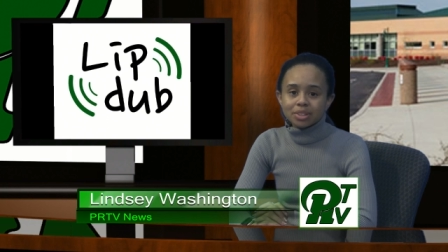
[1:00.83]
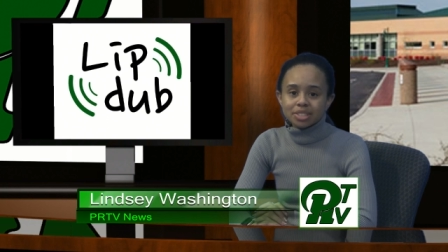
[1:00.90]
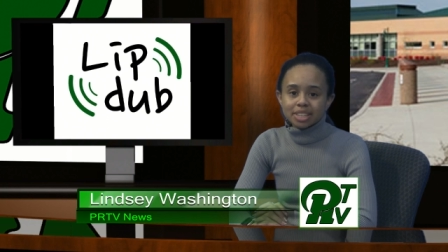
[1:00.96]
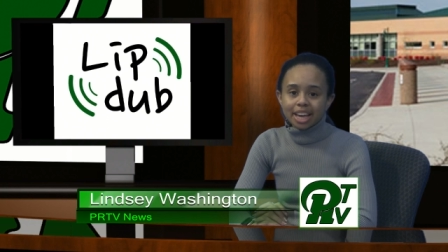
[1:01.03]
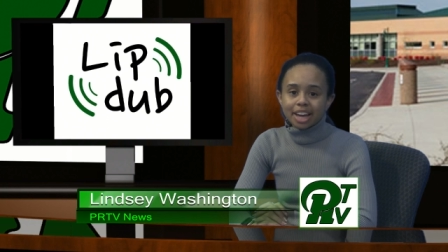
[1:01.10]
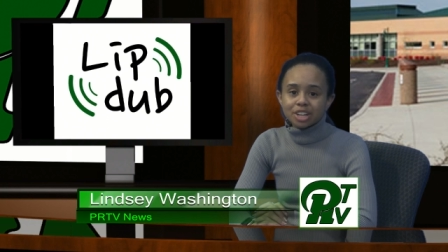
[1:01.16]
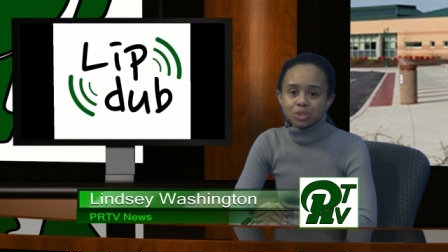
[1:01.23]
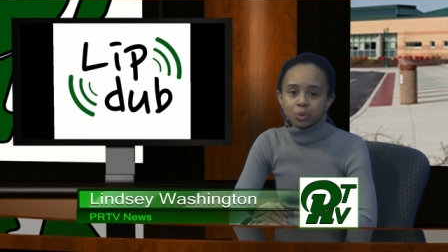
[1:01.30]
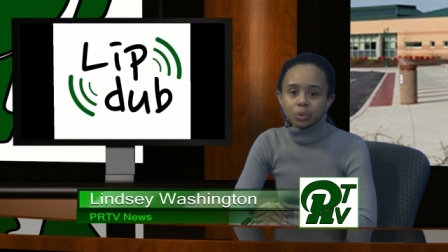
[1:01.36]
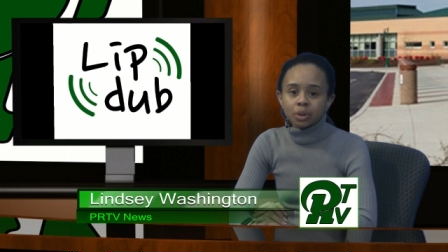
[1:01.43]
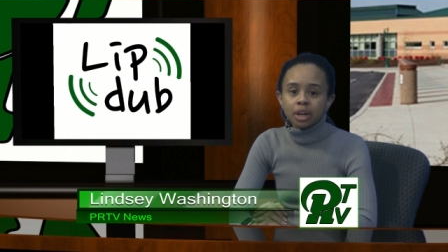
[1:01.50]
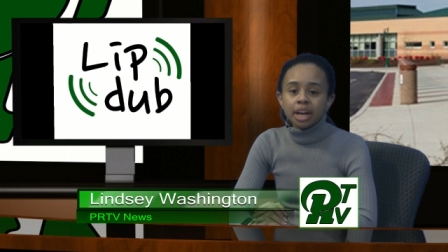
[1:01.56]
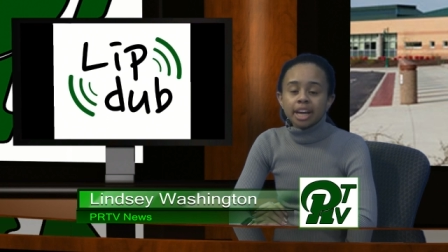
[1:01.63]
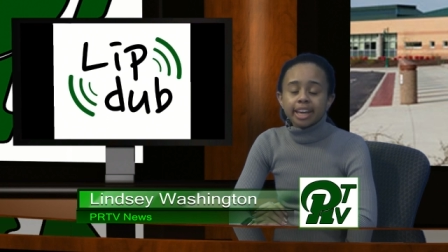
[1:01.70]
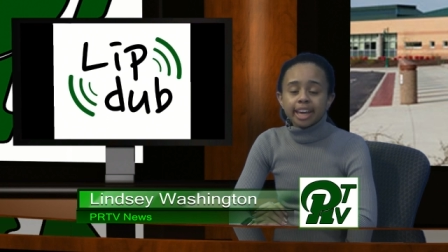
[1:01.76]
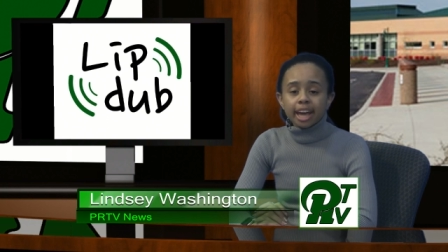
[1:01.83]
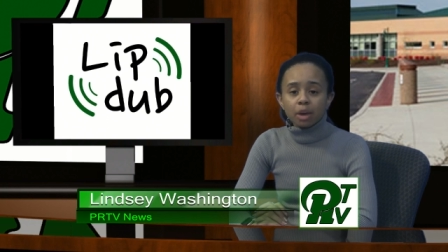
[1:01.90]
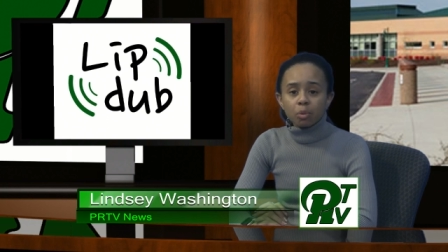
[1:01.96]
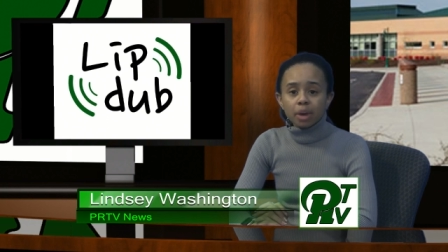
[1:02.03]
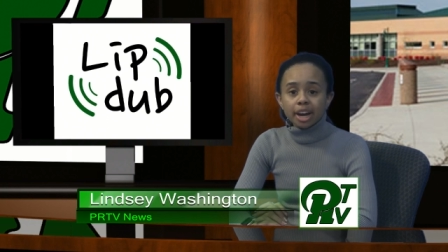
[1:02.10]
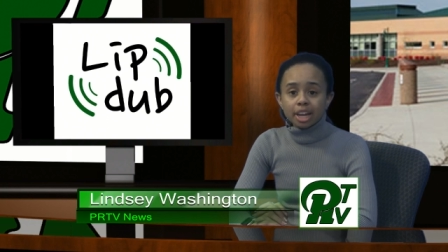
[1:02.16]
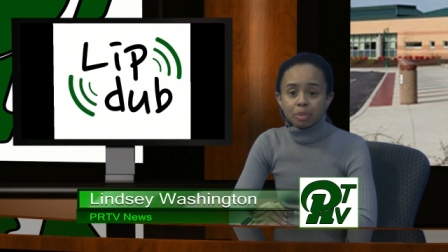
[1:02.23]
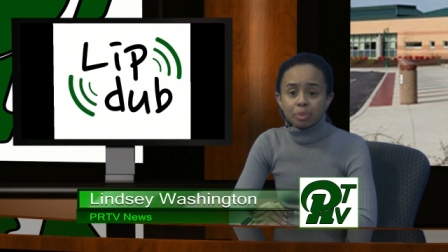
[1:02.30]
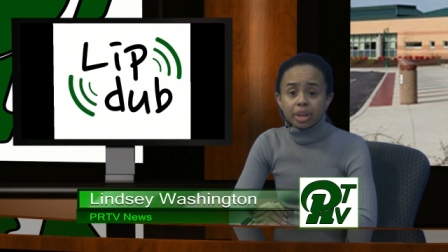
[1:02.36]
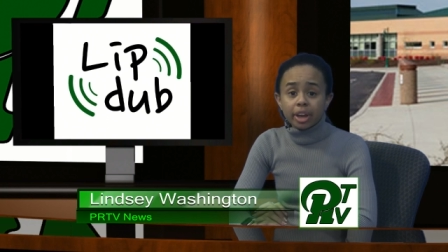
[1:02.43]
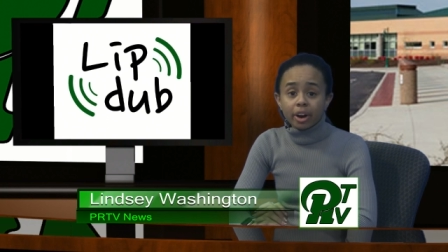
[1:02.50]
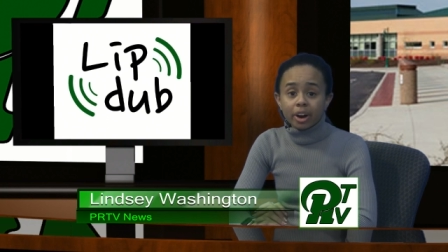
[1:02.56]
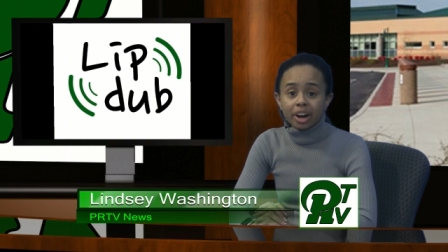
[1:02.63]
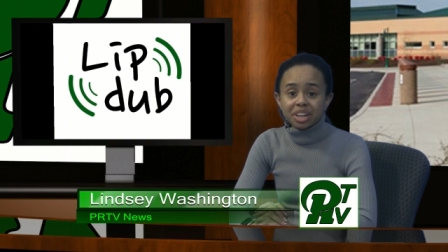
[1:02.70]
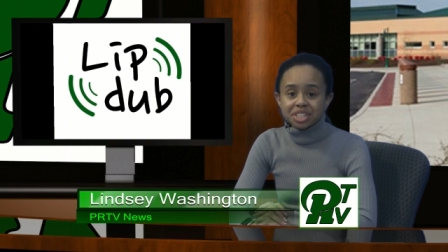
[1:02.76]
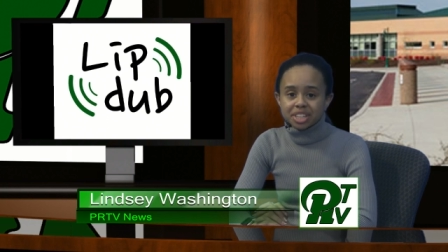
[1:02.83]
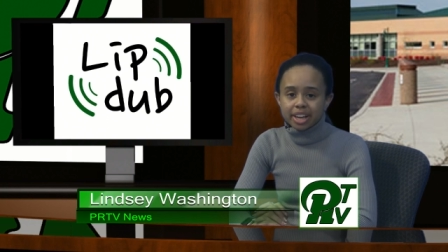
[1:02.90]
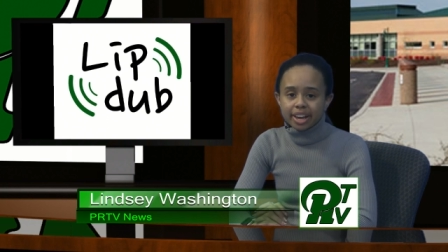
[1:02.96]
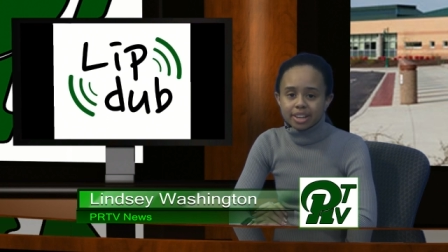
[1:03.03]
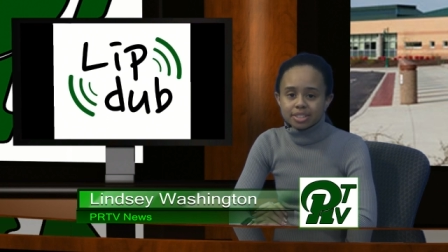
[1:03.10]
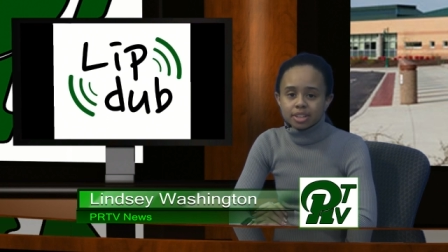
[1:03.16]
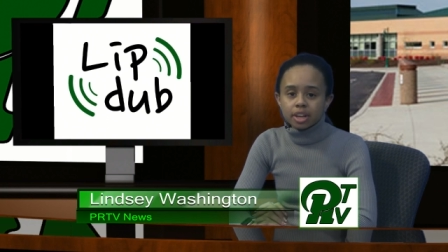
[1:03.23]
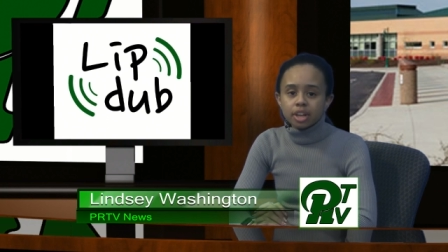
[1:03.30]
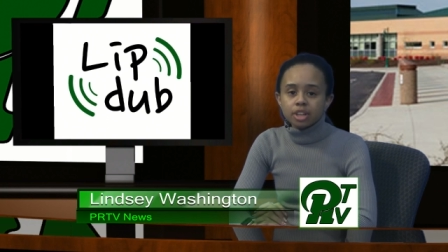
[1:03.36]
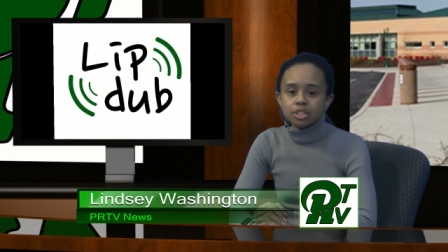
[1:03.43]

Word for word: Schedule. Get ready, PRHS.